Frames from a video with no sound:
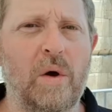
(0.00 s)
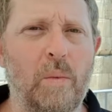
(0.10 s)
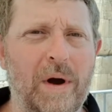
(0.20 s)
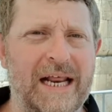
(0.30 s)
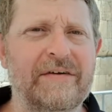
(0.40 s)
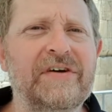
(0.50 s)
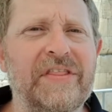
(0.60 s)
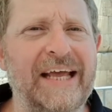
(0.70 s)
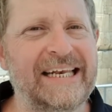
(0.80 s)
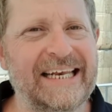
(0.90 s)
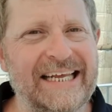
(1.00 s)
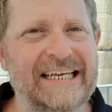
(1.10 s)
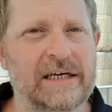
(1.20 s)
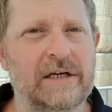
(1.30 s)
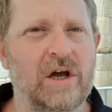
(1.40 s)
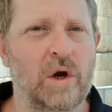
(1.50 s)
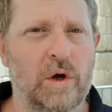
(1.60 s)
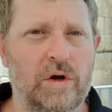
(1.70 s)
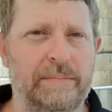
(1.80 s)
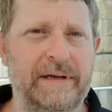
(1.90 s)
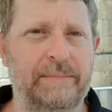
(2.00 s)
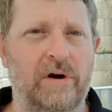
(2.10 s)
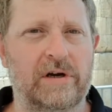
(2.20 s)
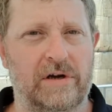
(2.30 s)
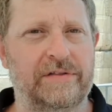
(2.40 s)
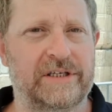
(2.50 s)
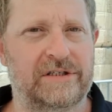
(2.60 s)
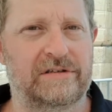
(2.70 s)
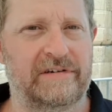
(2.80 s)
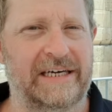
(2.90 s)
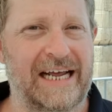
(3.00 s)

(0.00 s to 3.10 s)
Whatever they needed could be bought on this street,